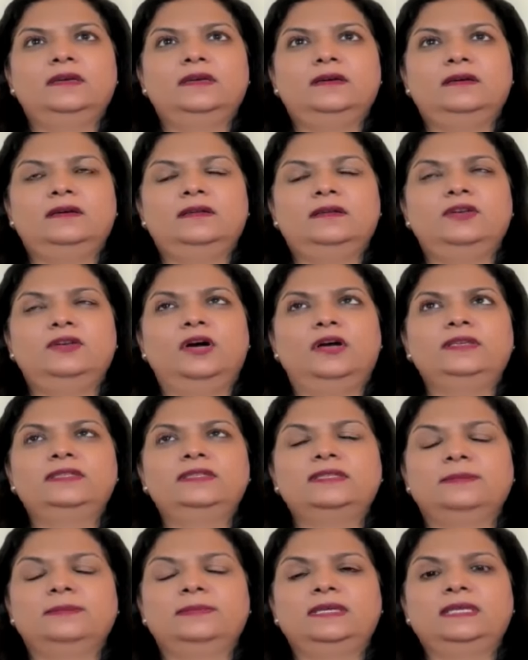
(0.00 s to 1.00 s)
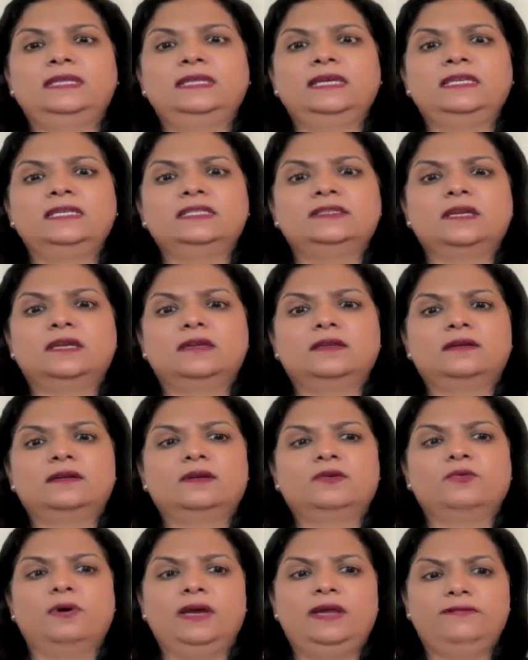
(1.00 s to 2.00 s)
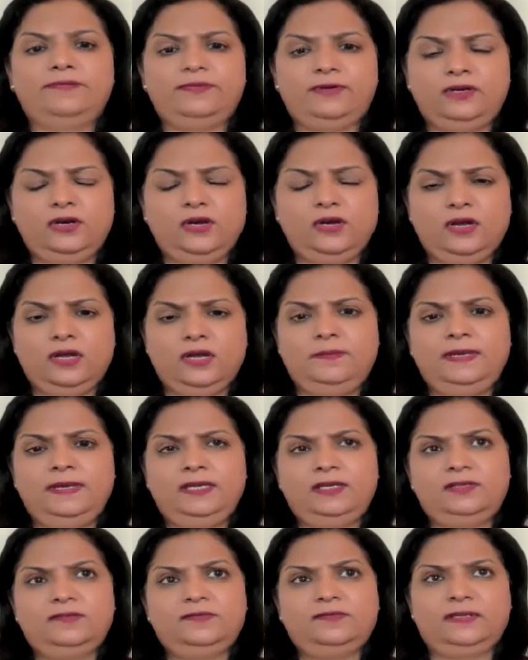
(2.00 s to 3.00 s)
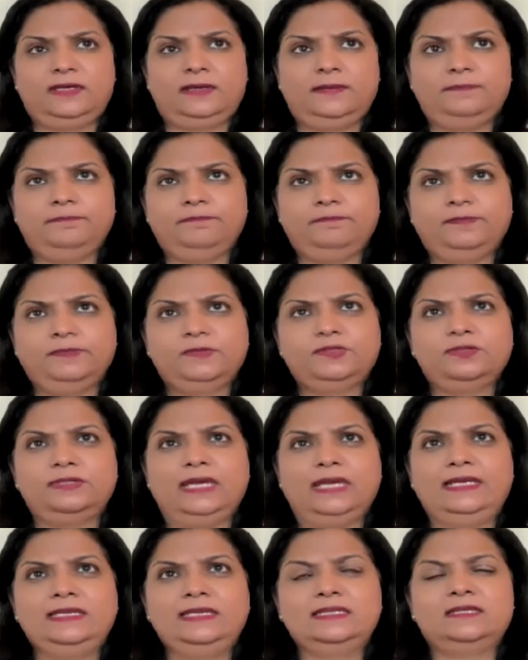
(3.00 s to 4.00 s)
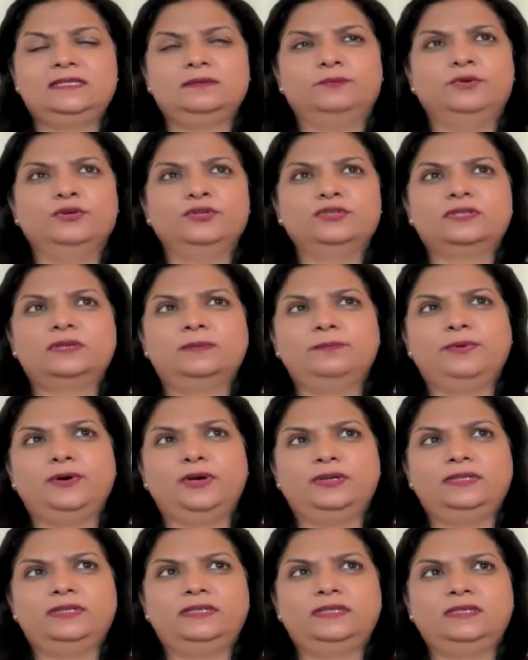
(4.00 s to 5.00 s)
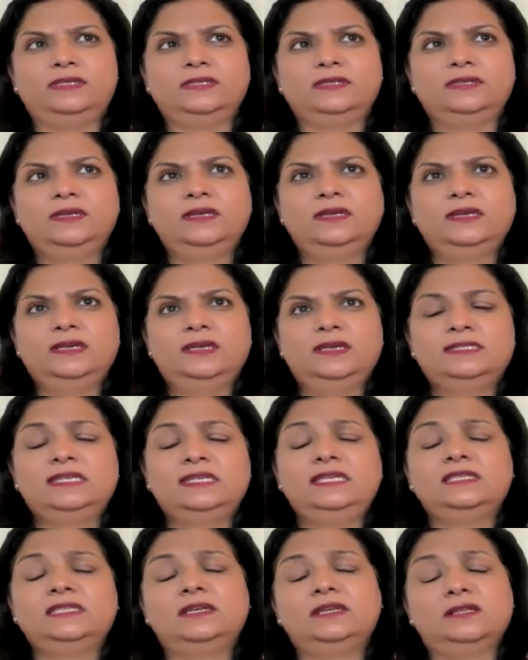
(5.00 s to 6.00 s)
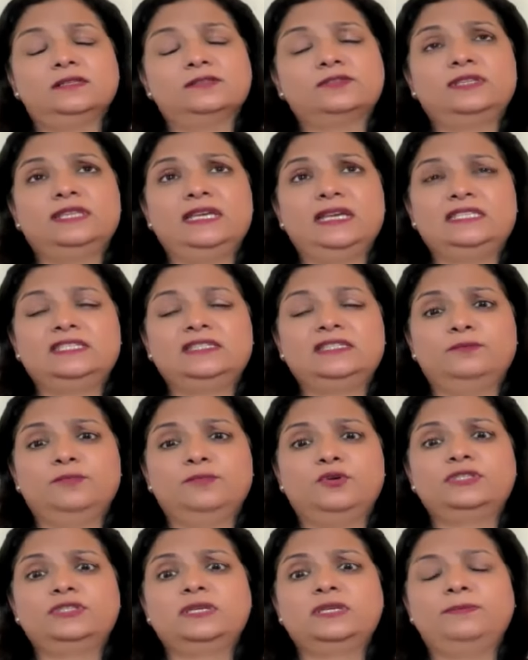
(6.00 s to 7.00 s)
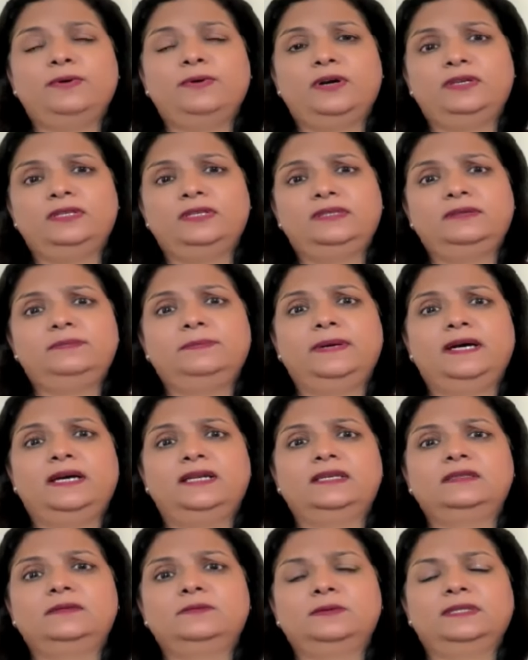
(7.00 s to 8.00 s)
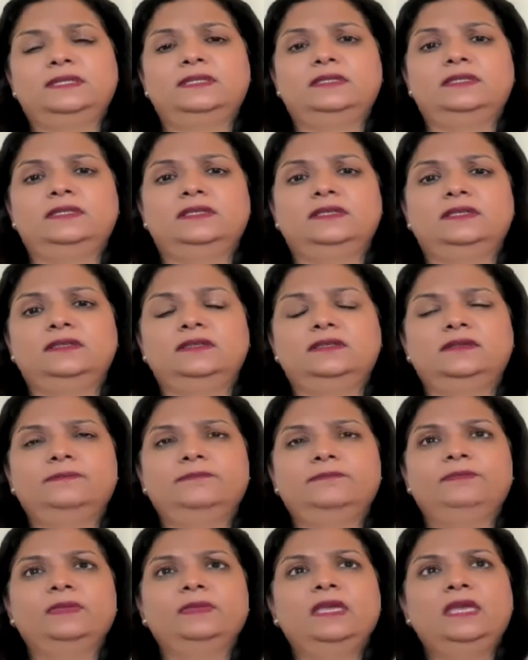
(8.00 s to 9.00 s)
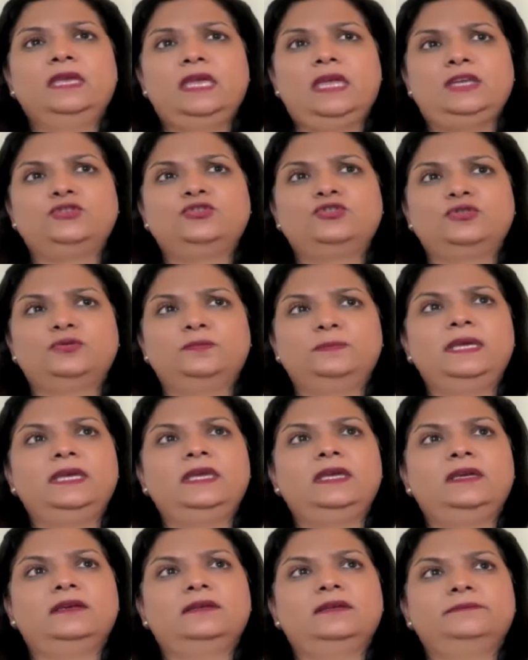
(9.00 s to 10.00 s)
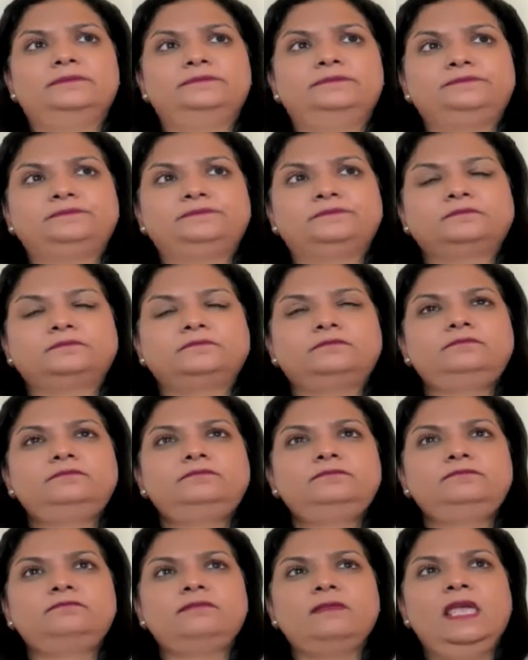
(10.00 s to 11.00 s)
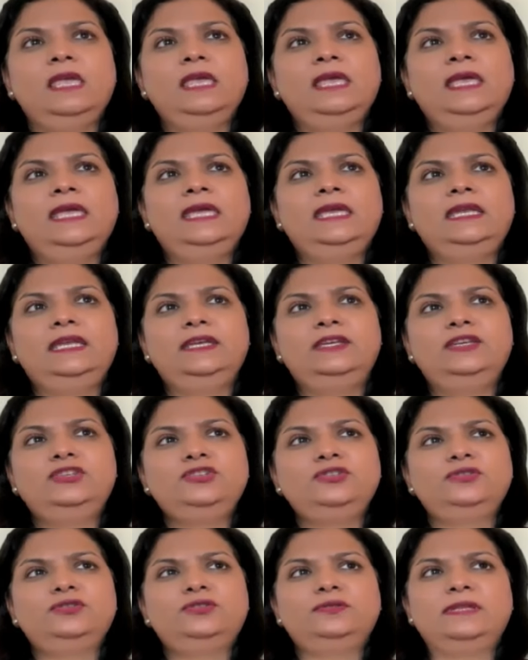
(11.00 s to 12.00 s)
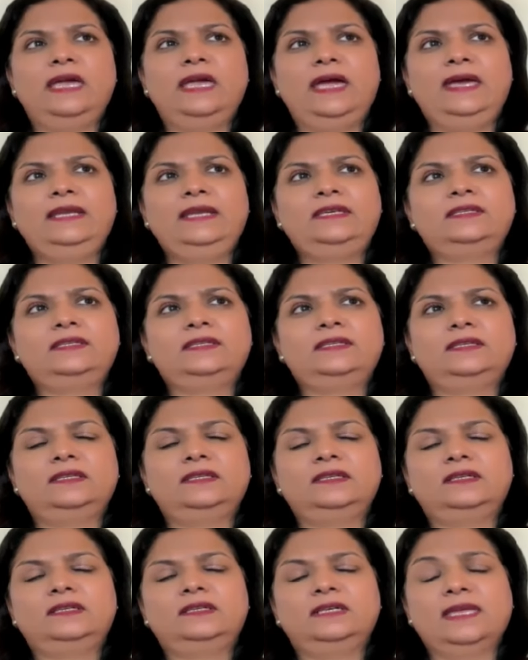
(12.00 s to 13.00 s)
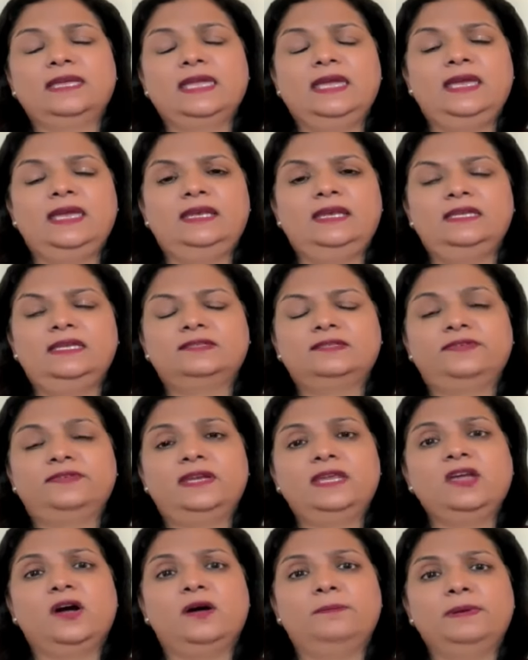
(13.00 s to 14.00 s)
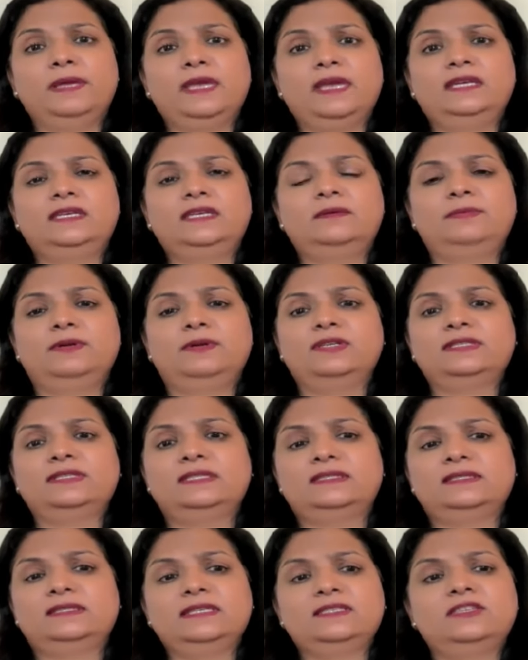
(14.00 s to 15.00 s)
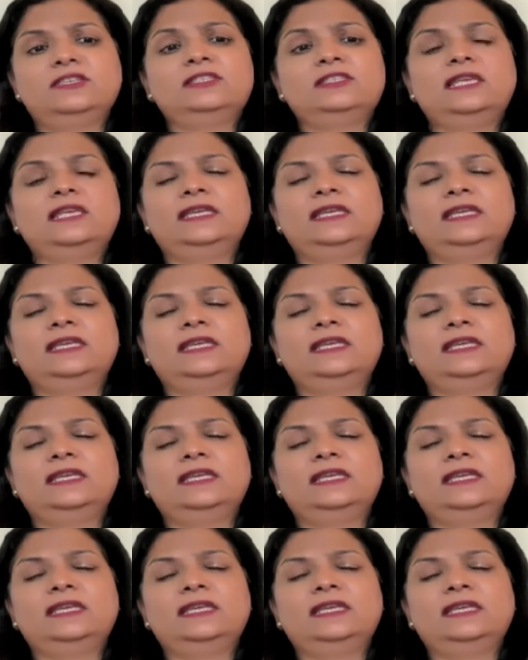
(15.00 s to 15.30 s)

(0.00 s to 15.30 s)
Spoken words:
not something that is required for a longer period of time. So that is the most important, seasonal. So that's the most important part with the H2B. In addition to that, again, it's very complicated because just like the